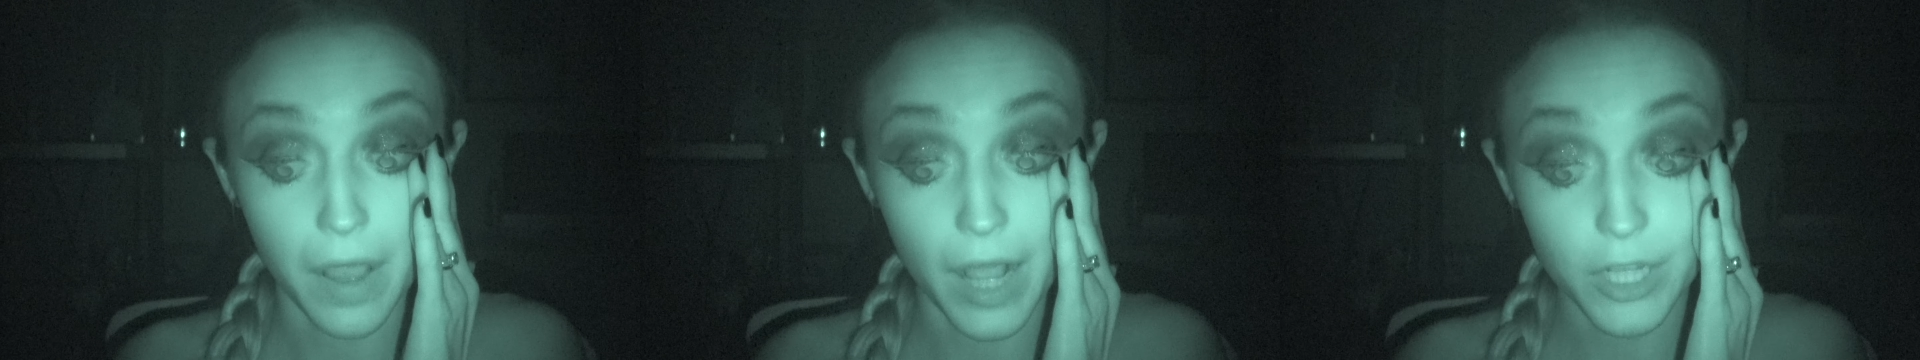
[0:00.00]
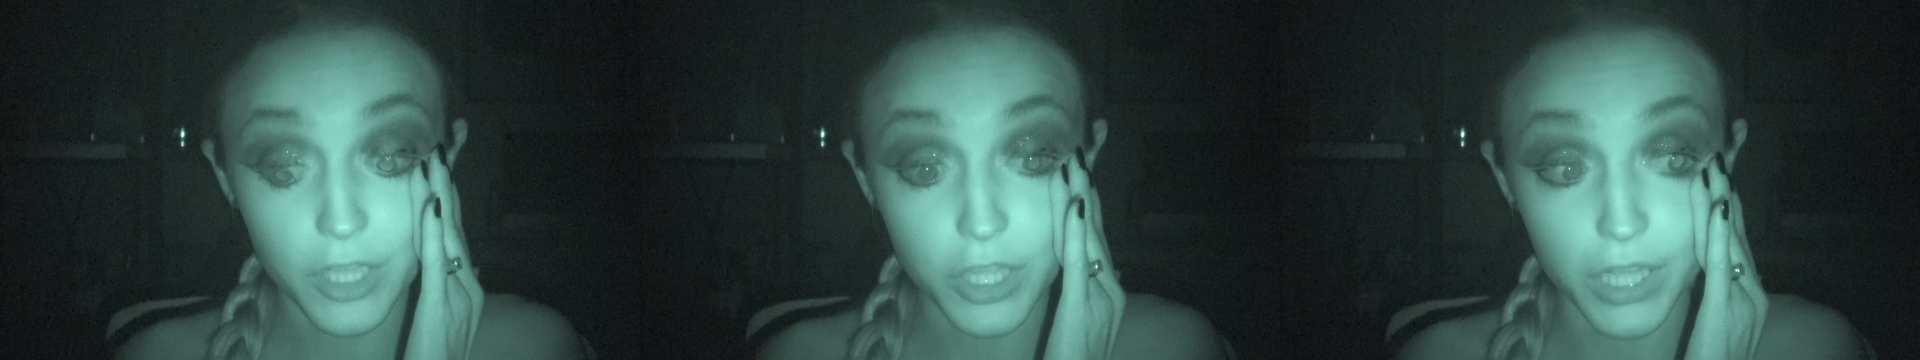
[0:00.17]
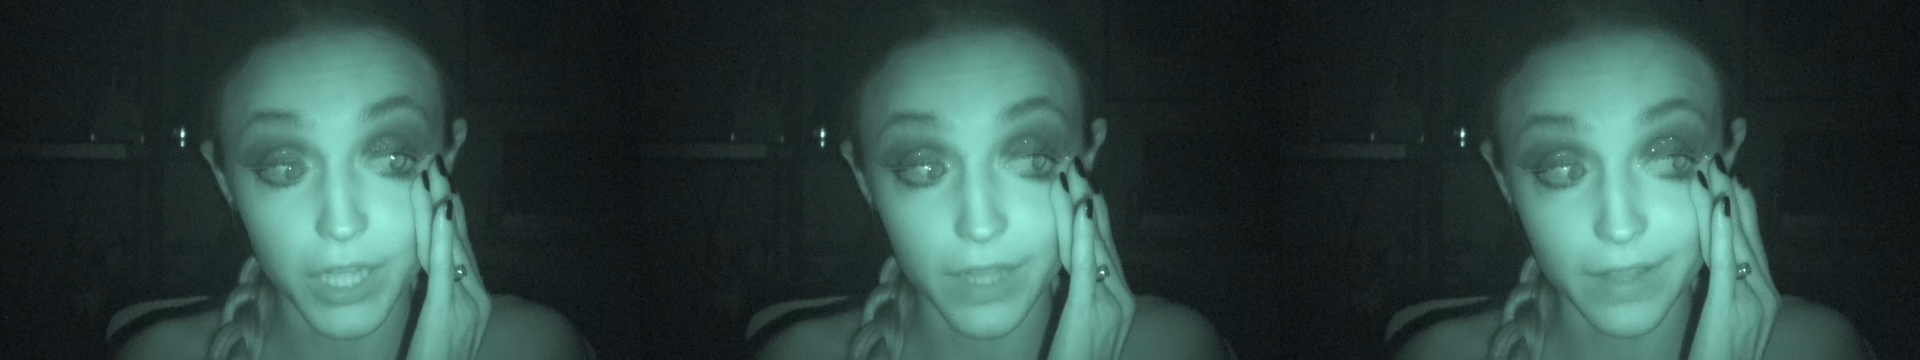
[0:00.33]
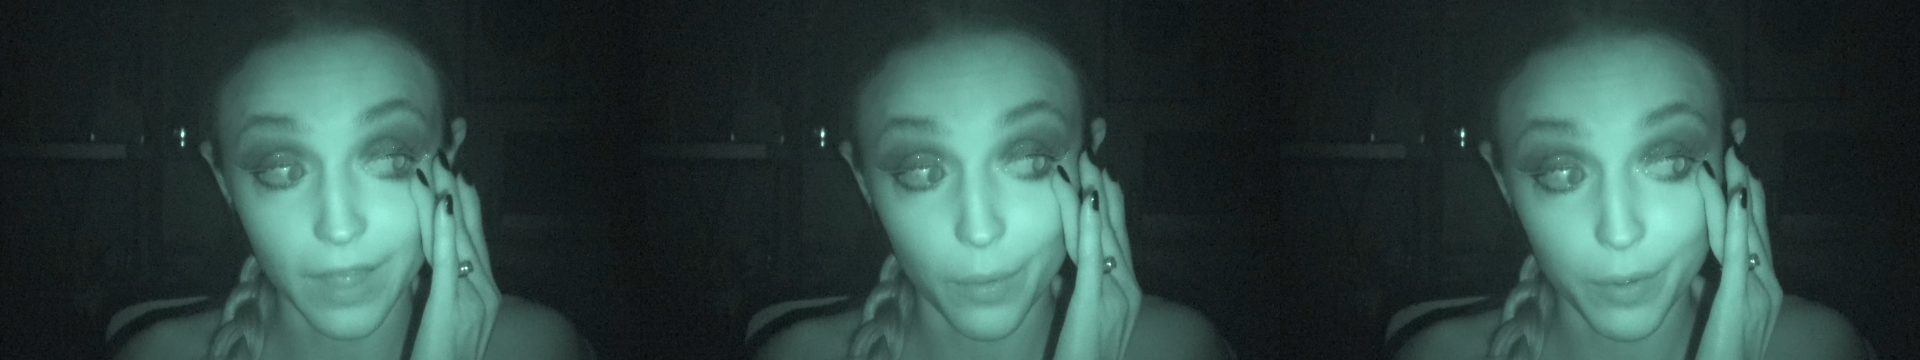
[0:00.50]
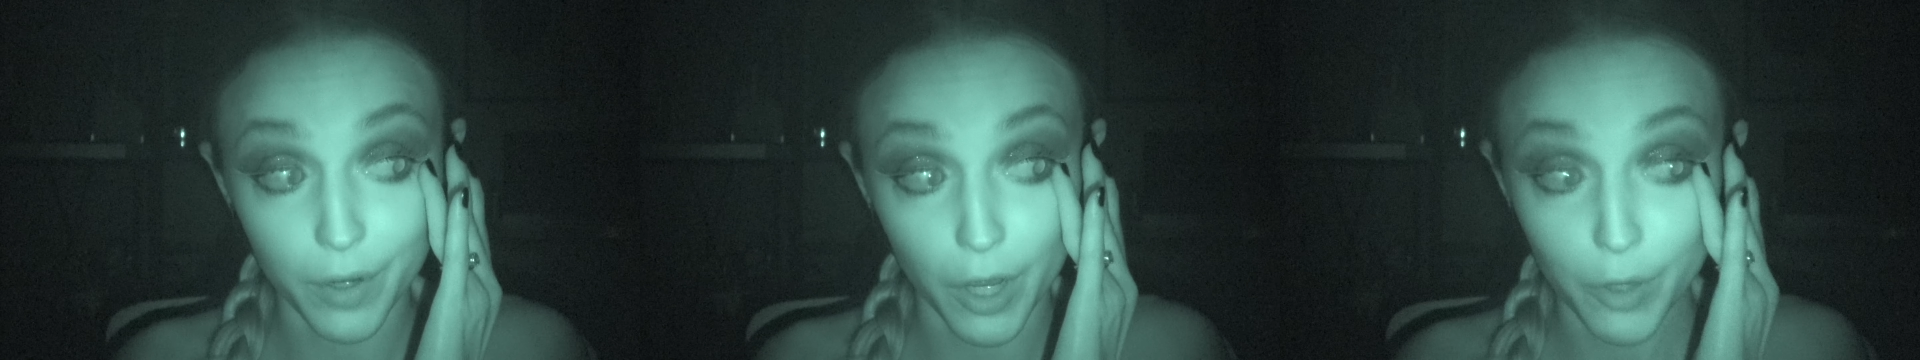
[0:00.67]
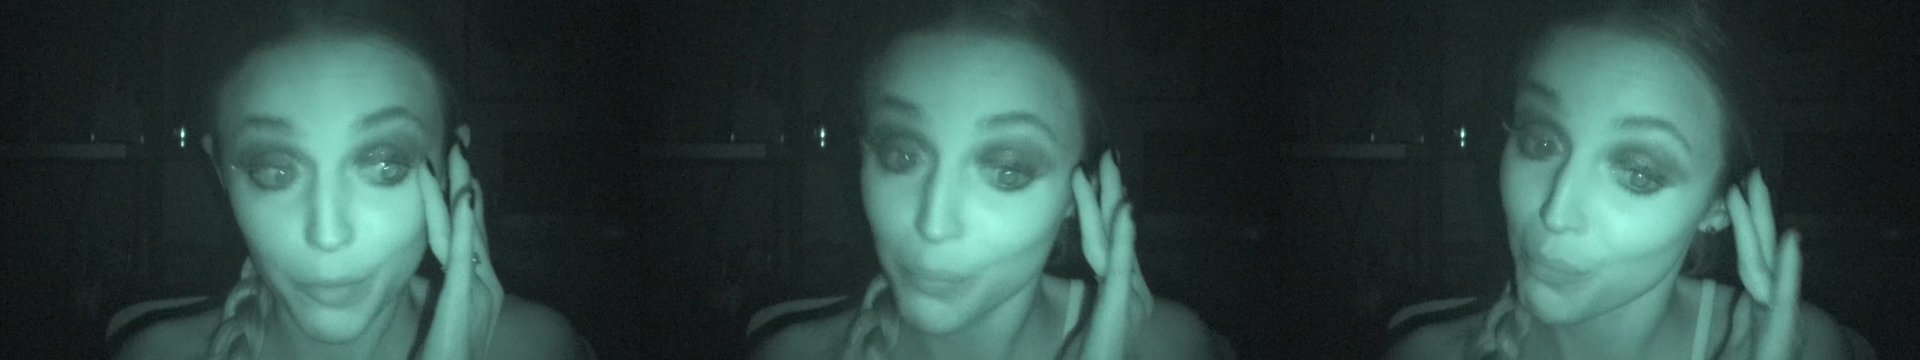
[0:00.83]
I actually got that one
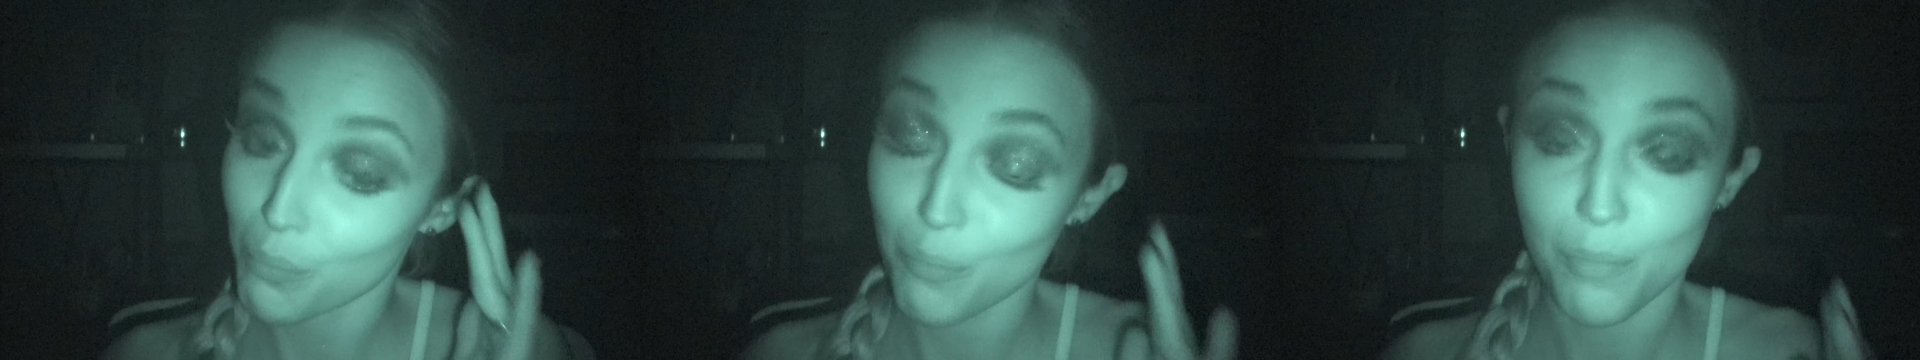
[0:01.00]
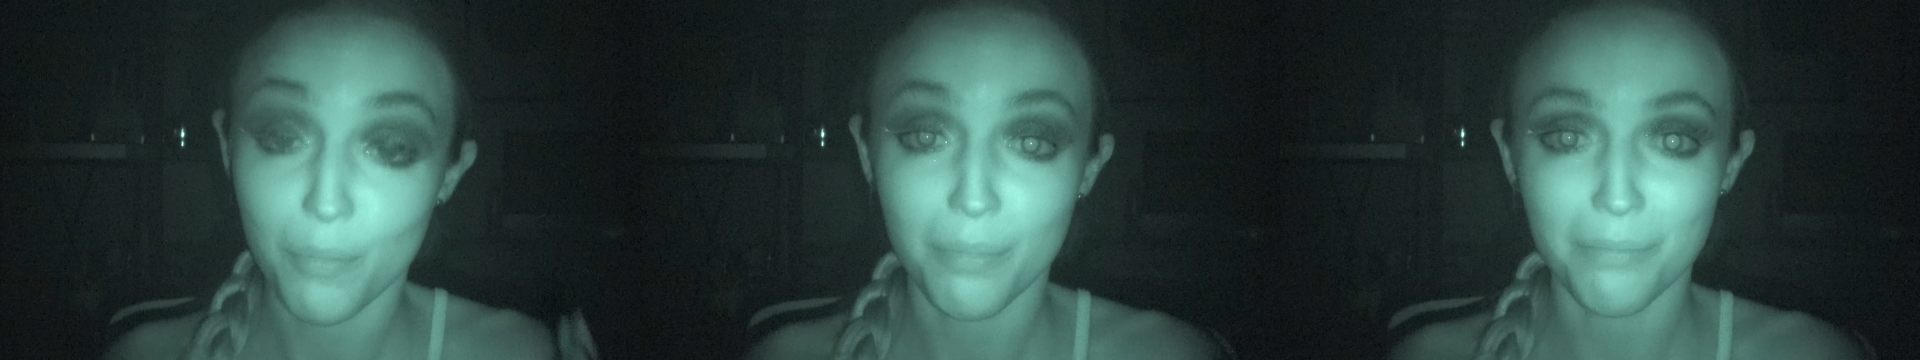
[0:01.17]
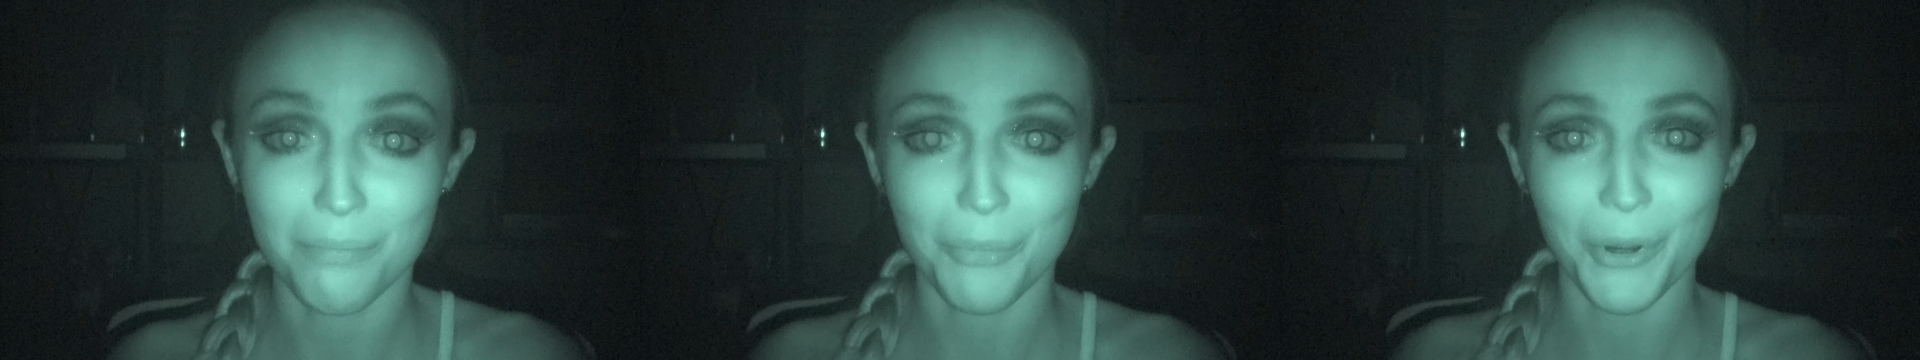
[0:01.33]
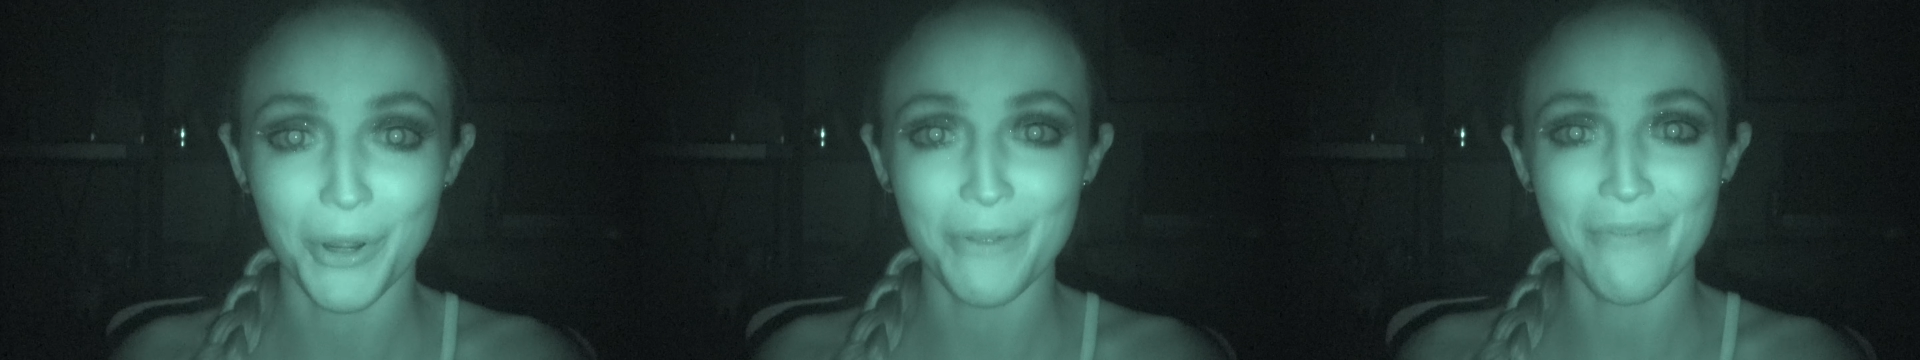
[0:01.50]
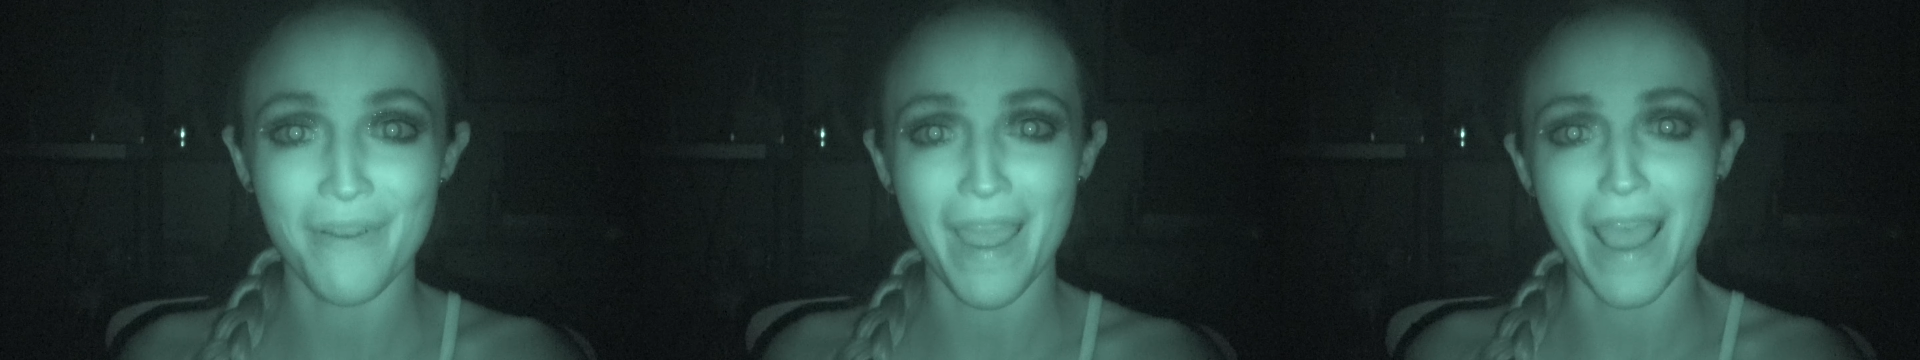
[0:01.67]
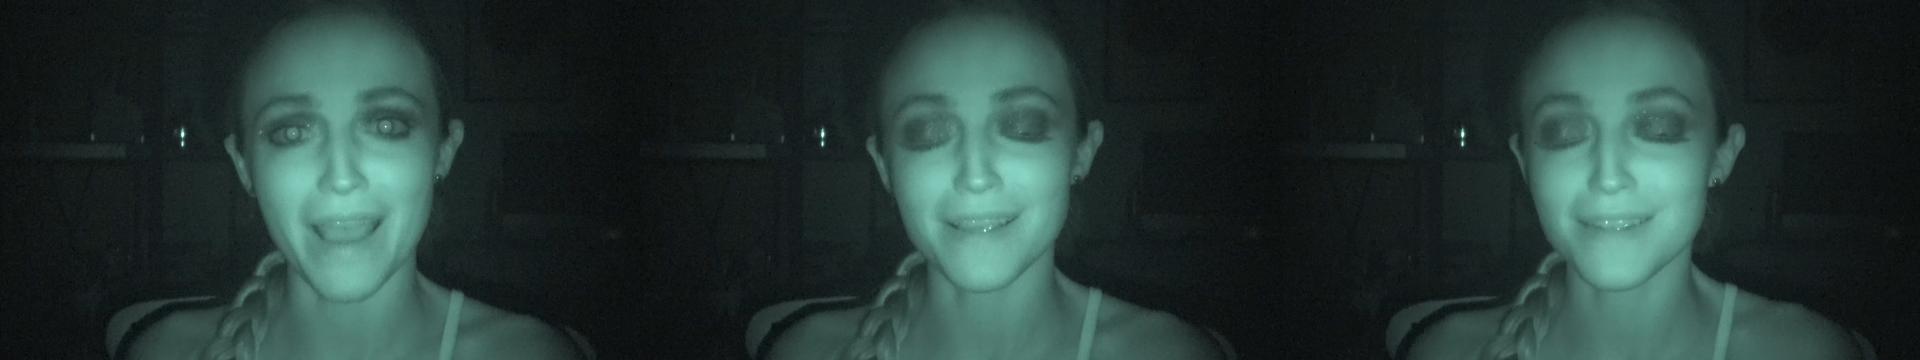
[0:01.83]
on pretty
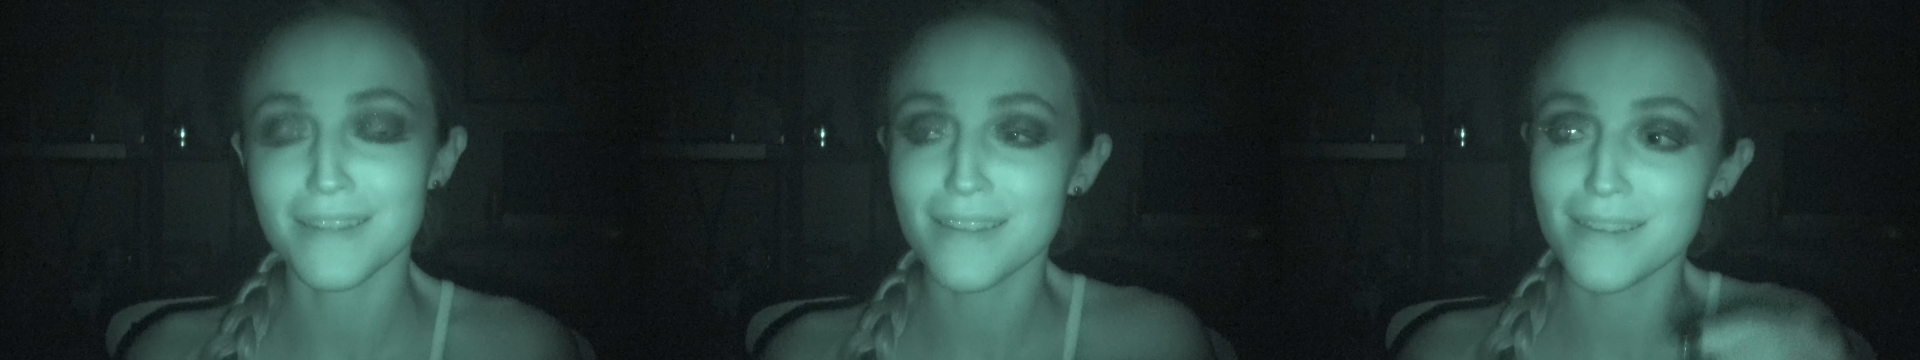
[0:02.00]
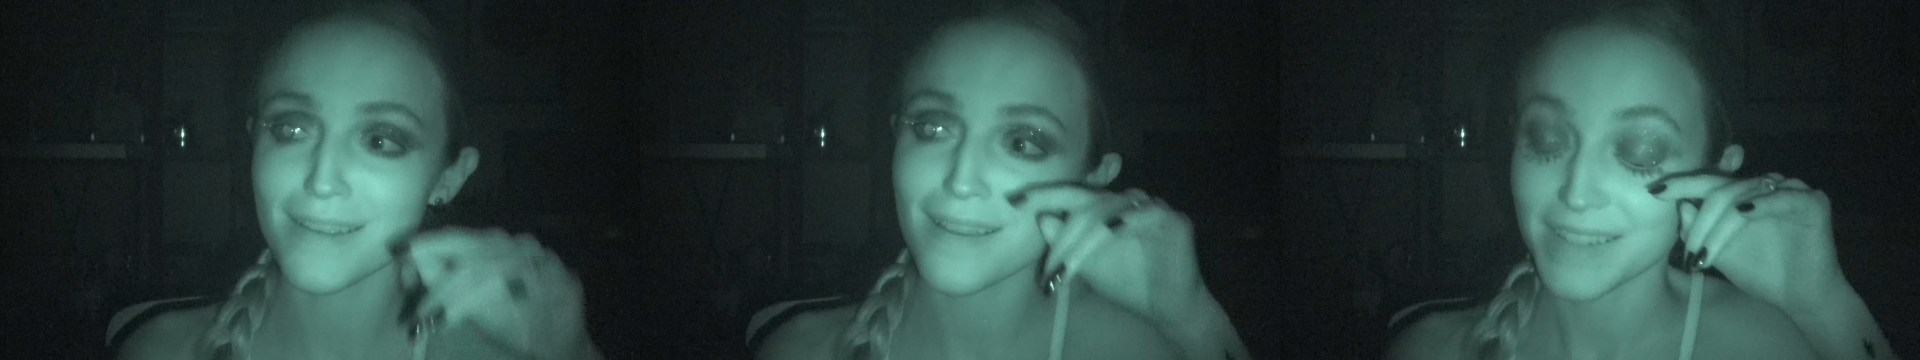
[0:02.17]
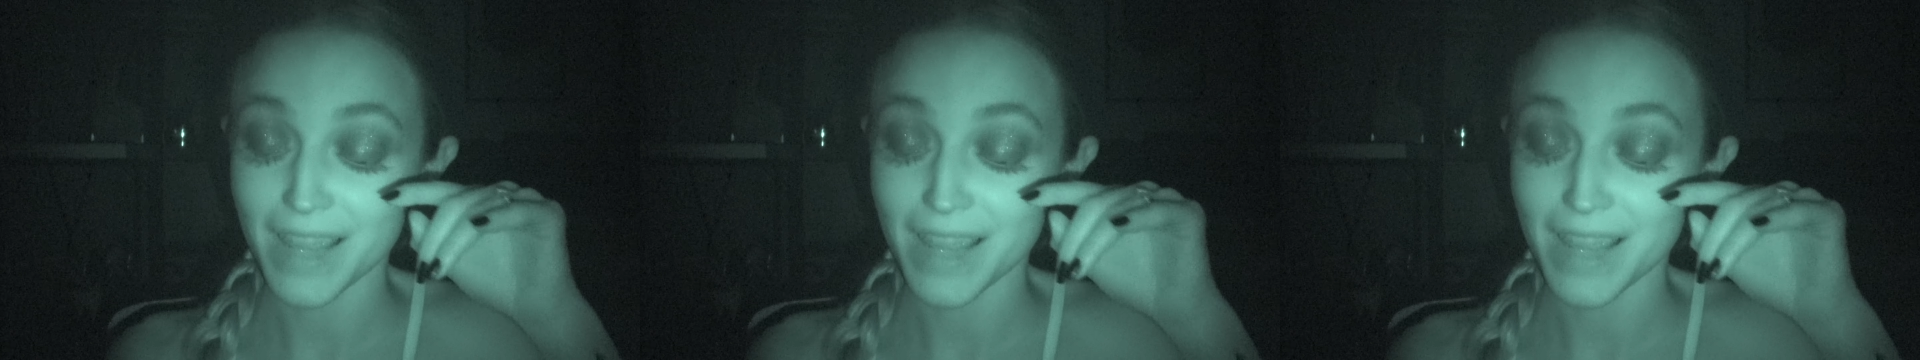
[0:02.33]
fast.